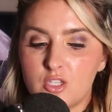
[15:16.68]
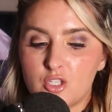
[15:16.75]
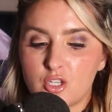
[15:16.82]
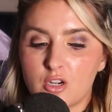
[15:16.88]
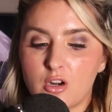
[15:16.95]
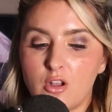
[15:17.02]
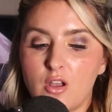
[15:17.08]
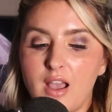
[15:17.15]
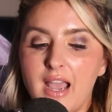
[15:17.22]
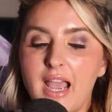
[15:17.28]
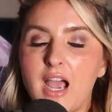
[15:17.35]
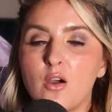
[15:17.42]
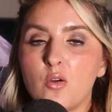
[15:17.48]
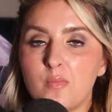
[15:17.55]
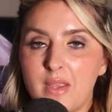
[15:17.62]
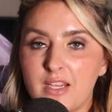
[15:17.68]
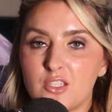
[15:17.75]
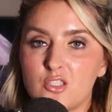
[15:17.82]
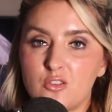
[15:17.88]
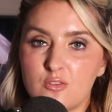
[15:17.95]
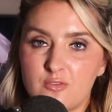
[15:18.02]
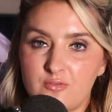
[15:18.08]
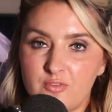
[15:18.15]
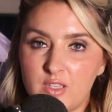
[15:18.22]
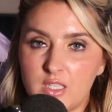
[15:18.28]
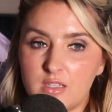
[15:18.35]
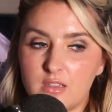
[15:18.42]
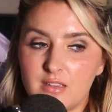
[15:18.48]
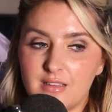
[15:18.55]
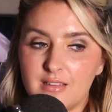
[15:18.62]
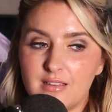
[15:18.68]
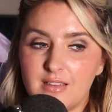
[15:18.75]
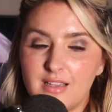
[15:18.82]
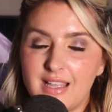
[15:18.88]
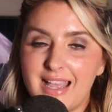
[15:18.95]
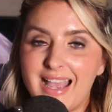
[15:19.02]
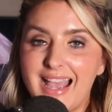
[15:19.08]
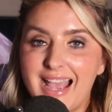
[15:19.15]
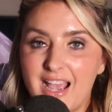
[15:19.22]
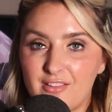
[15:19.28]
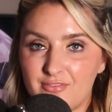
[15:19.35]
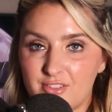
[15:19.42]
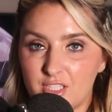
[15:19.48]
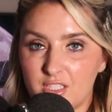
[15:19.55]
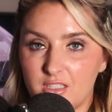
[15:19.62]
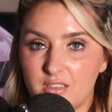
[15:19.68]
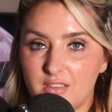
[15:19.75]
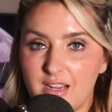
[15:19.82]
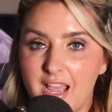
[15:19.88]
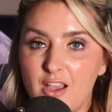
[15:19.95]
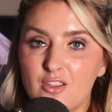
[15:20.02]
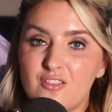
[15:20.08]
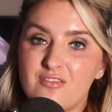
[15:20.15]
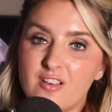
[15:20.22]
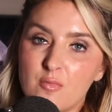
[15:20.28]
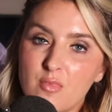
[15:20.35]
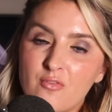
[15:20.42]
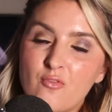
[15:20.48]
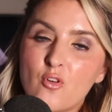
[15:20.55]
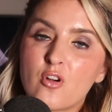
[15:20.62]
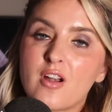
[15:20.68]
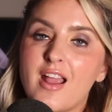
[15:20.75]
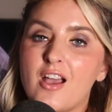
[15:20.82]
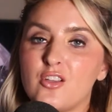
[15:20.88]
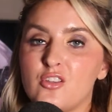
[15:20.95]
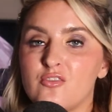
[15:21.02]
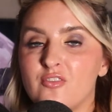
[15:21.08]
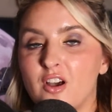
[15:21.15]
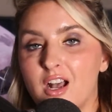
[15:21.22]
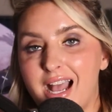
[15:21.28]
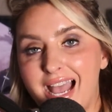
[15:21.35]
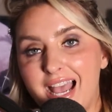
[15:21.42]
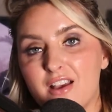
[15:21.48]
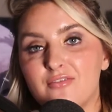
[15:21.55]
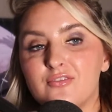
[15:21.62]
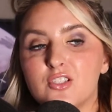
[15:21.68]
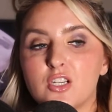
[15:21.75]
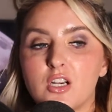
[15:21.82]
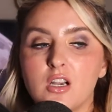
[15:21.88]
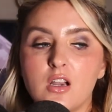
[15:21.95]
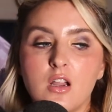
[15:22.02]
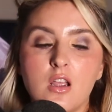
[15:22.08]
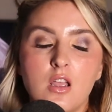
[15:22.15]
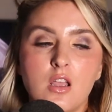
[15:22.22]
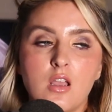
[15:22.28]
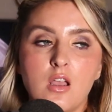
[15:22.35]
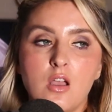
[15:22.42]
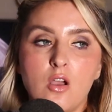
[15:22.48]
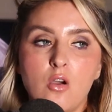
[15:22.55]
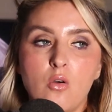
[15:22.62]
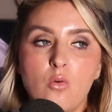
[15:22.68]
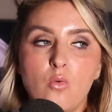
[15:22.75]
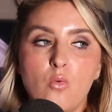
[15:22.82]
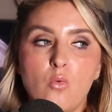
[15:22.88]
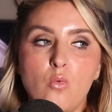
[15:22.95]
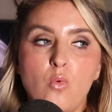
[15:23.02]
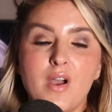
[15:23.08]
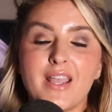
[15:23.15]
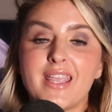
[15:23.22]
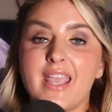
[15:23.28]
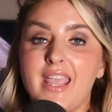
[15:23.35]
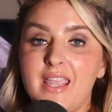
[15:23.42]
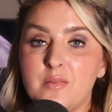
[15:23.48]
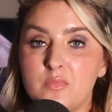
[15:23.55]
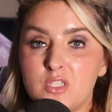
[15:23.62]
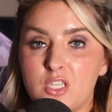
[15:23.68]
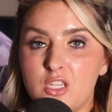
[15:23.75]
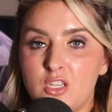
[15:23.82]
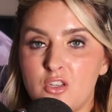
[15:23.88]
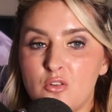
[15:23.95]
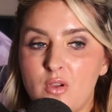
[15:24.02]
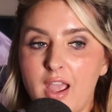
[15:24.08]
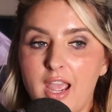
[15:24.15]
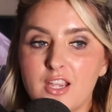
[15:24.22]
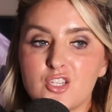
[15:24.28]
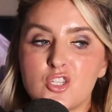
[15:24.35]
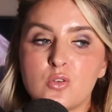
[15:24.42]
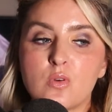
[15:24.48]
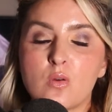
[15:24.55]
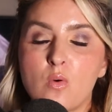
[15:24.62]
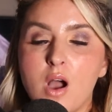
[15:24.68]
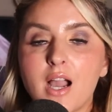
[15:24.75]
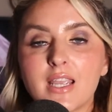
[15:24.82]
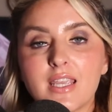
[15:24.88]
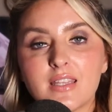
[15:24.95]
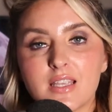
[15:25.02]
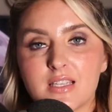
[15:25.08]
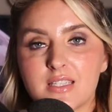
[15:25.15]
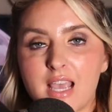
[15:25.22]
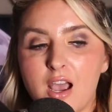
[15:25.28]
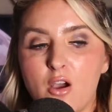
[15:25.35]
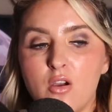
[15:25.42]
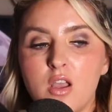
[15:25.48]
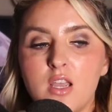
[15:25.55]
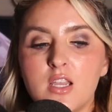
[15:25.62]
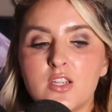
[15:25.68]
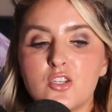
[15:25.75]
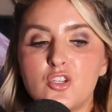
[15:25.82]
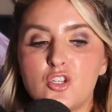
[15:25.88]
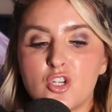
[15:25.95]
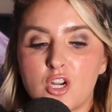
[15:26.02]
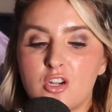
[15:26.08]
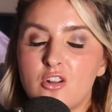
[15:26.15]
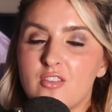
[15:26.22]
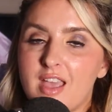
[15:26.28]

journal how it makes you feel after, how you felt before, how you felt after, what came to you as you were walking this out. Journal